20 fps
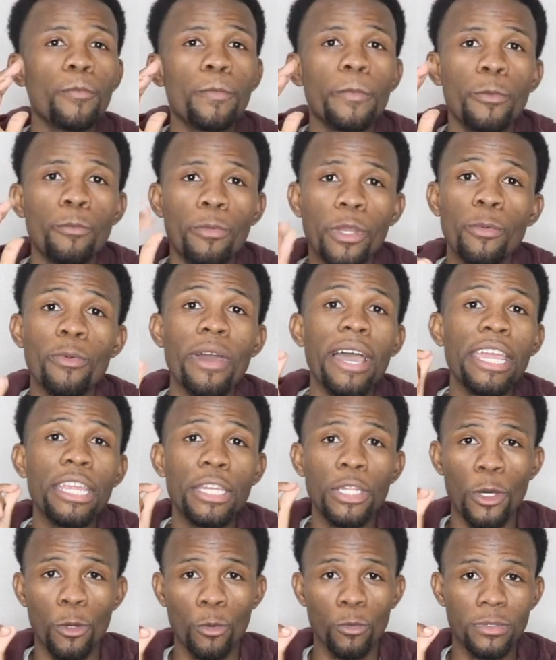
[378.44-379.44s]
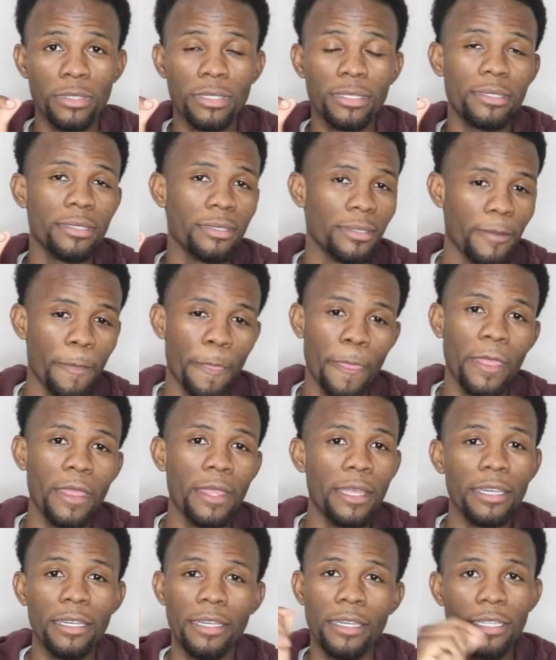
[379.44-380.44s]
rewrite notes.
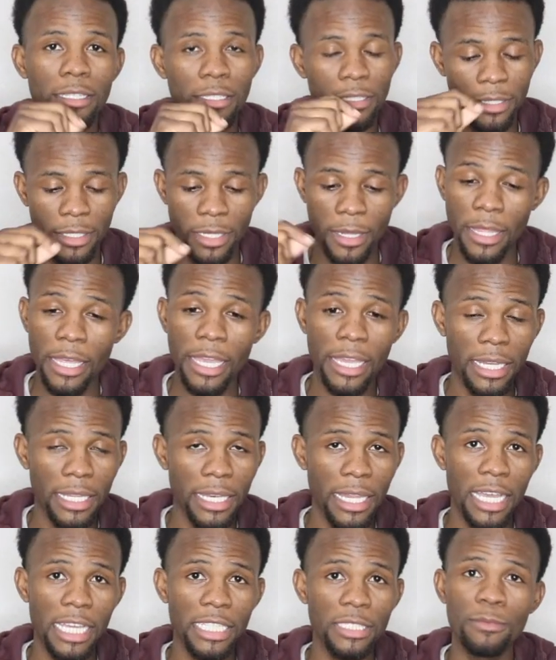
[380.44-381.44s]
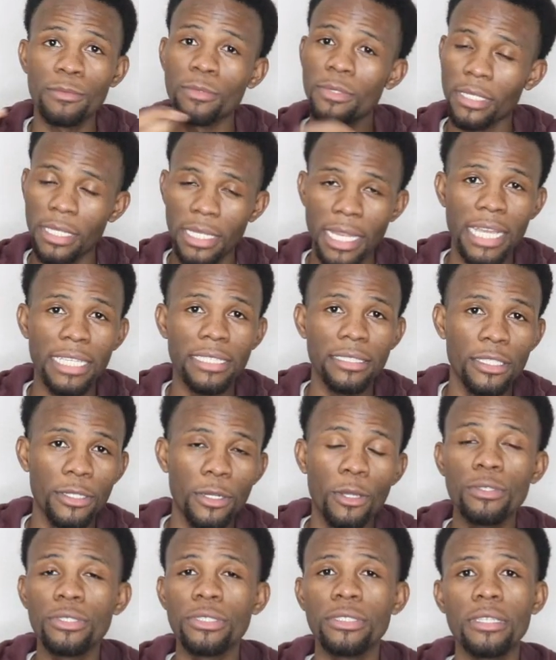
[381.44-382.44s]
In class, the
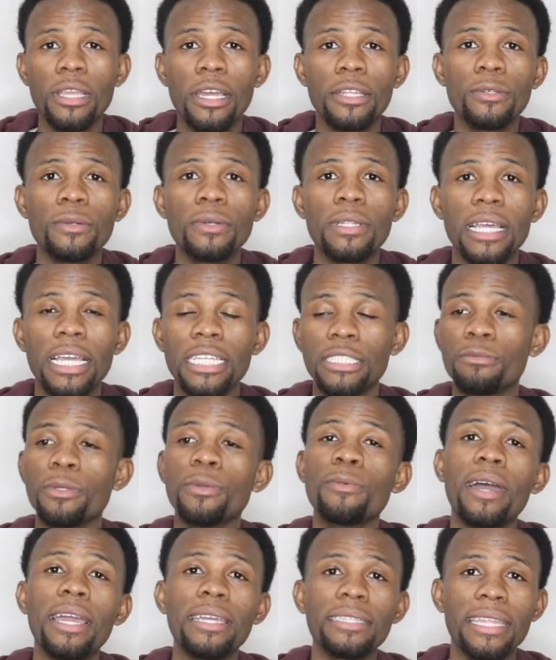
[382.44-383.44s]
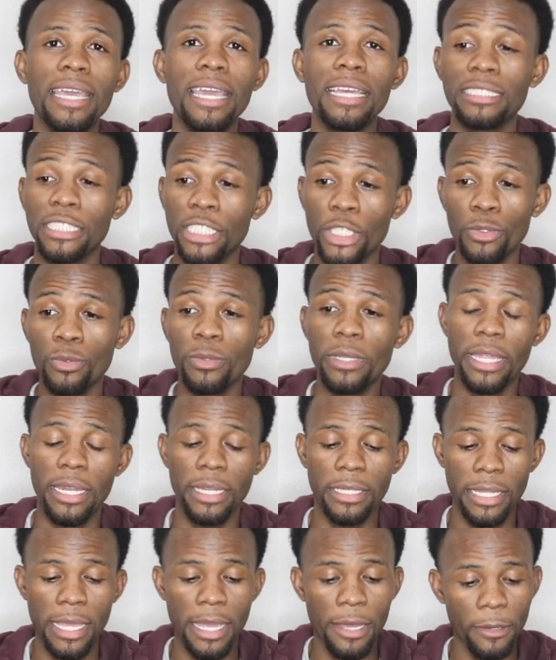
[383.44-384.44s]
notes y'all do in class, rewrite that till you get it
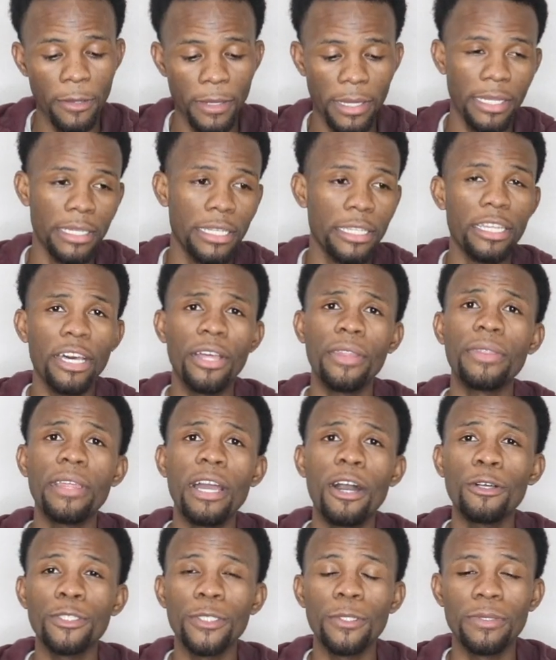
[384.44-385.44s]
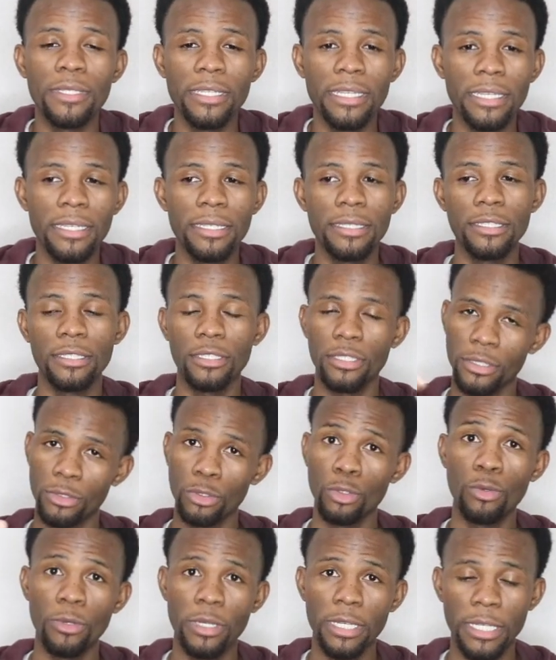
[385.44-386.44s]
down. And then the other thing I also
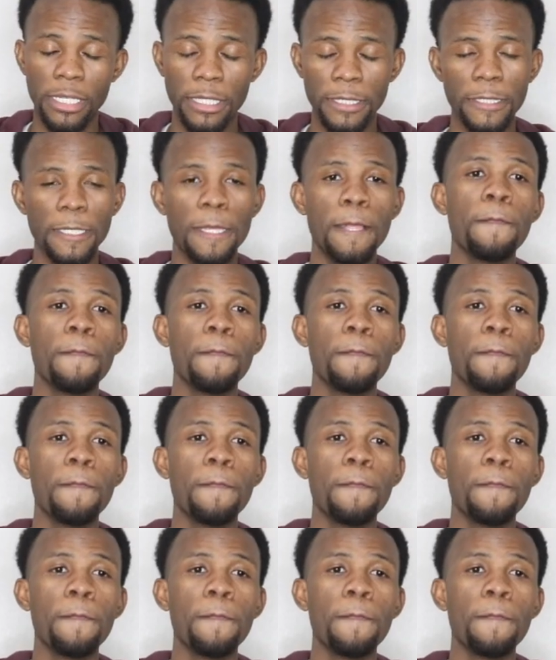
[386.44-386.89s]
do is,